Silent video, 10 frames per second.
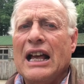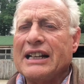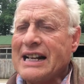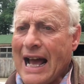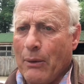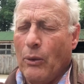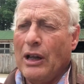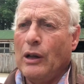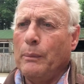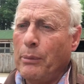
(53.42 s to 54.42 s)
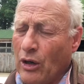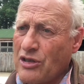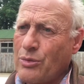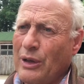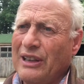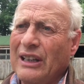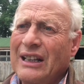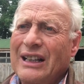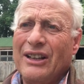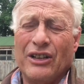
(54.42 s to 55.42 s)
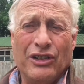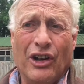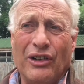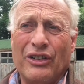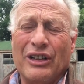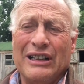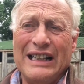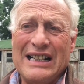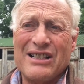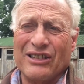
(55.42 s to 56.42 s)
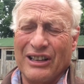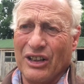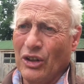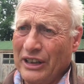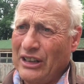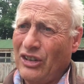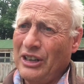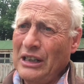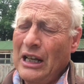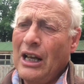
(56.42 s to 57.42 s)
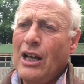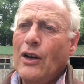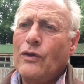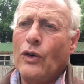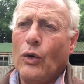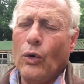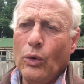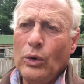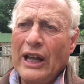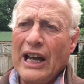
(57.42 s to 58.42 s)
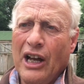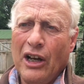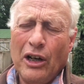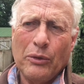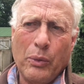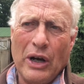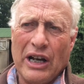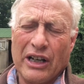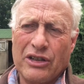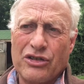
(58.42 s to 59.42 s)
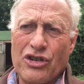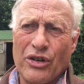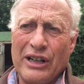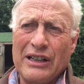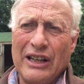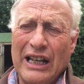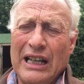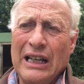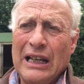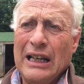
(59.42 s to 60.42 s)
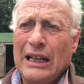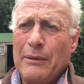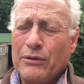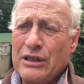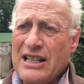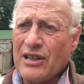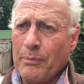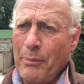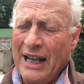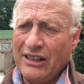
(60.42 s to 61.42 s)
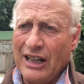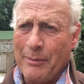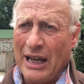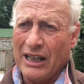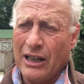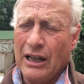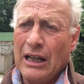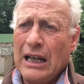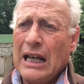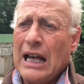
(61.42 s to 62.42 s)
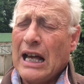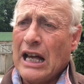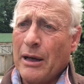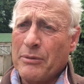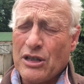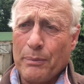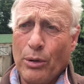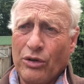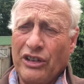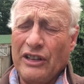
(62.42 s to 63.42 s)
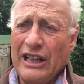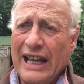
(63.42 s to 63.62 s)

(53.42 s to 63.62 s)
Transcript: Natwell, Boxworth, not least Collington, for all their hard work during the recent pandemic, supporting the